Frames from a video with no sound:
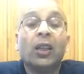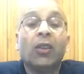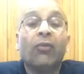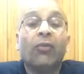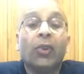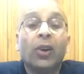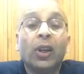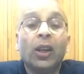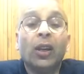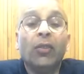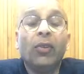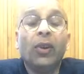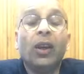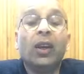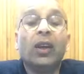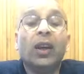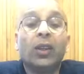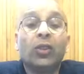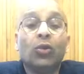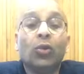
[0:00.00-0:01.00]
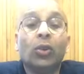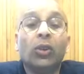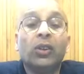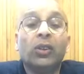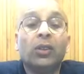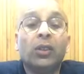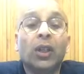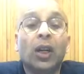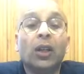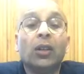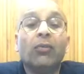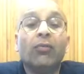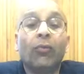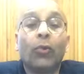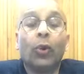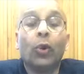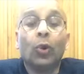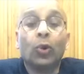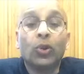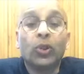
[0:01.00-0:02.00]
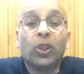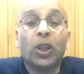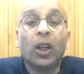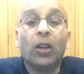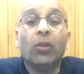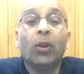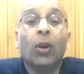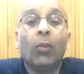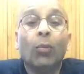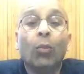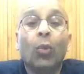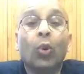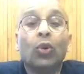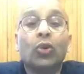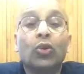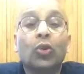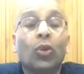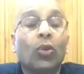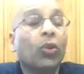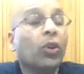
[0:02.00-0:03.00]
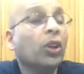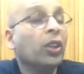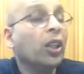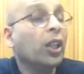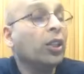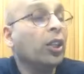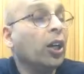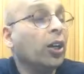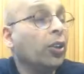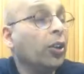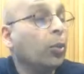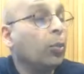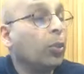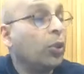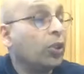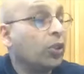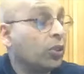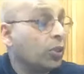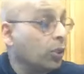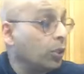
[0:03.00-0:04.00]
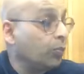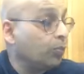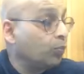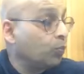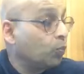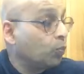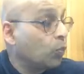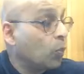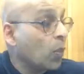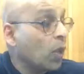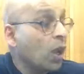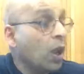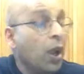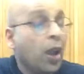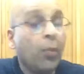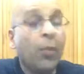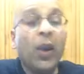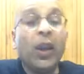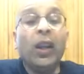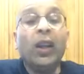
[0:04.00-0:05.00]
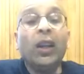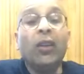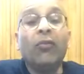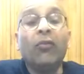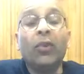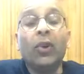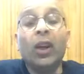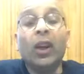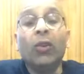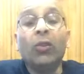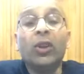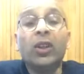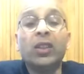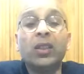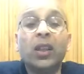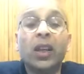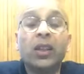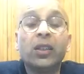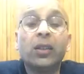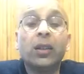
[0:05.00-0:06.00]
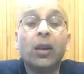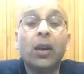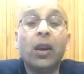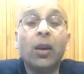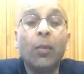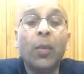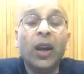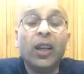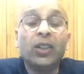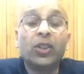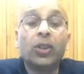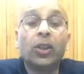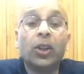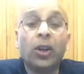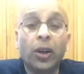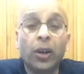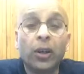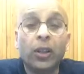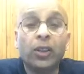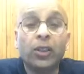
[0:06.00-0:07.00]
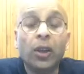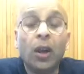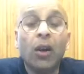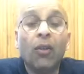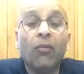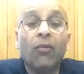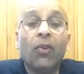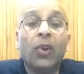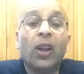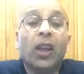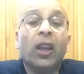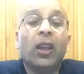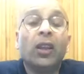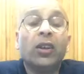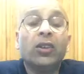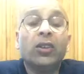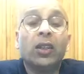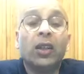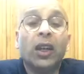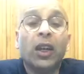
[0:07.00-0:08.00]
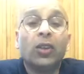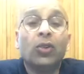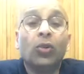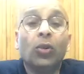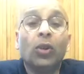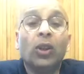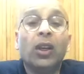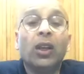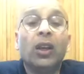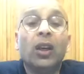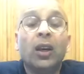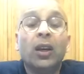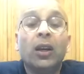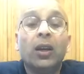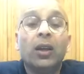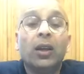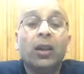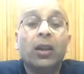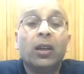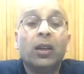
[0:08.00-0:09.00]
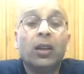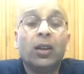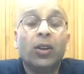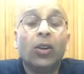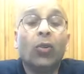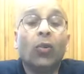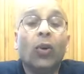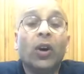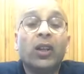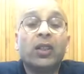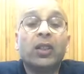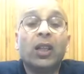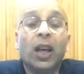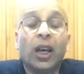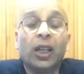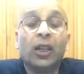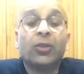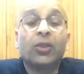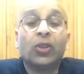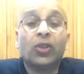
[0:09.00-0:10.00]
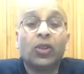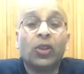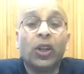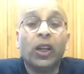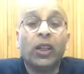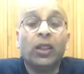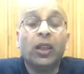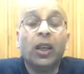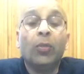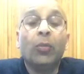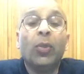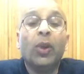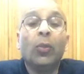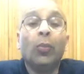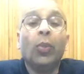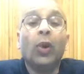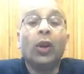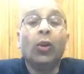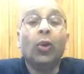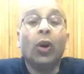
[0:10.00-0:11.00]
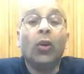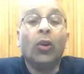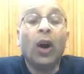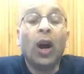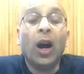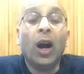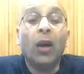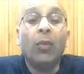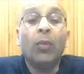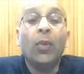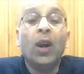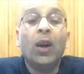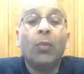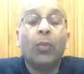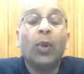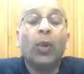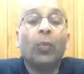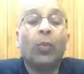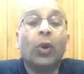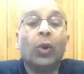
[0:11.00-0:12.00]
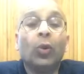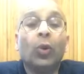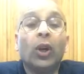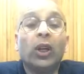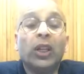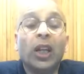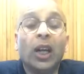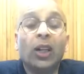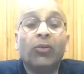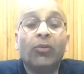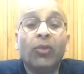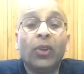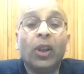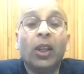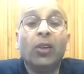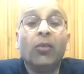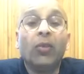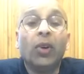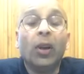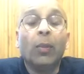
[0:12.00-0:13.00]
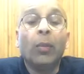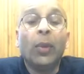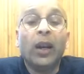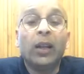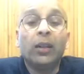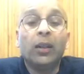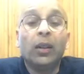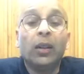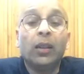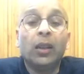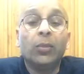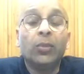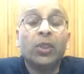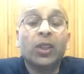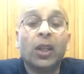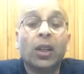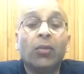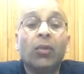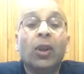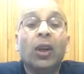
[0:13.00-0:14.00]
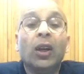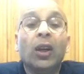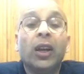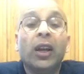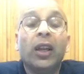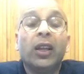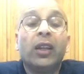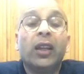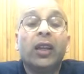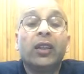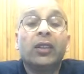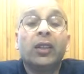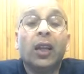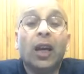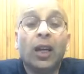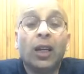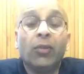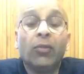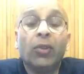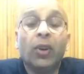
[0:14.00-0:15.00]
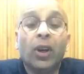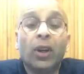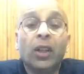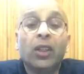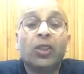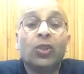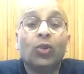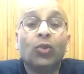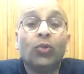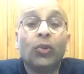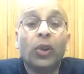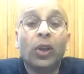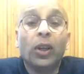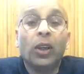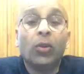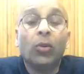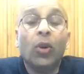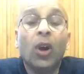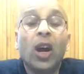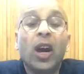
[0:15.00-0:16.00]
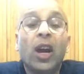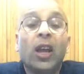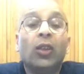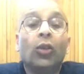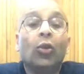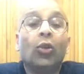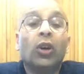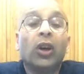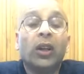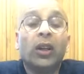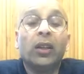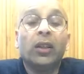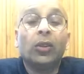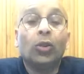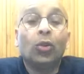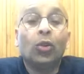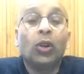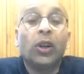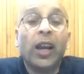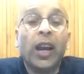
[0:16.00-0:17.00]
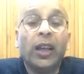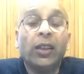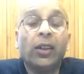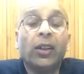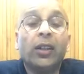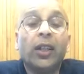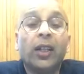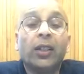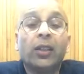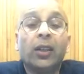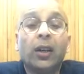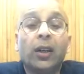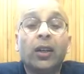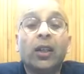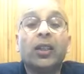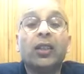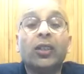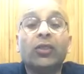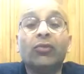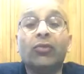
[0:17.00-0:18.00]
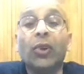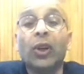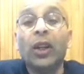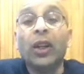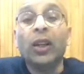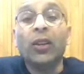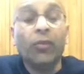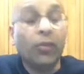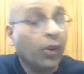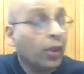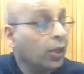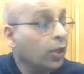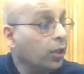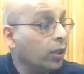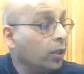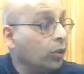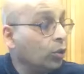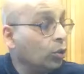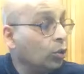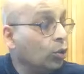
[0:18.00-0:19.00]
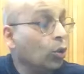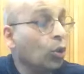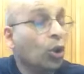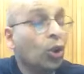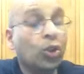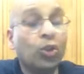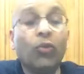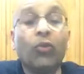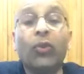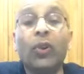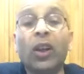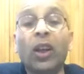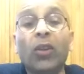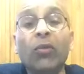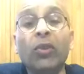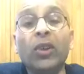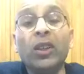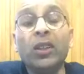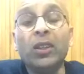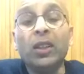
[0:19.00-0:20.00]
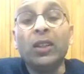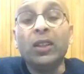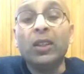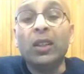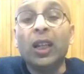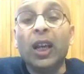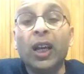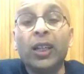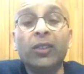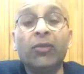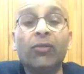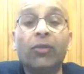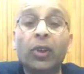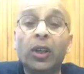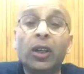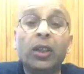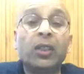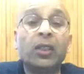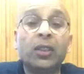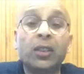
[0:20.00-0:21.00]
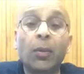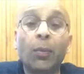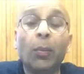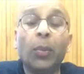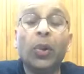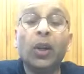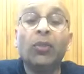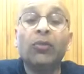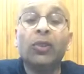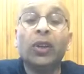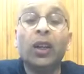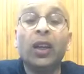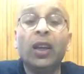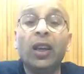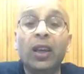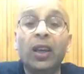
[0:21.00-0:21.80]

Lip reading: the forgiving actually is done for yourself more so than the other person. And many times forgiveness takes immense courage. Forgiveness actually requires a lot of strength. And people who have harmed, people who are not feeling well mentally themselves, it takes a lot of courage to forgive. And to gather that courage is a very difficult thing to do. So forgiveness is not a very simple, very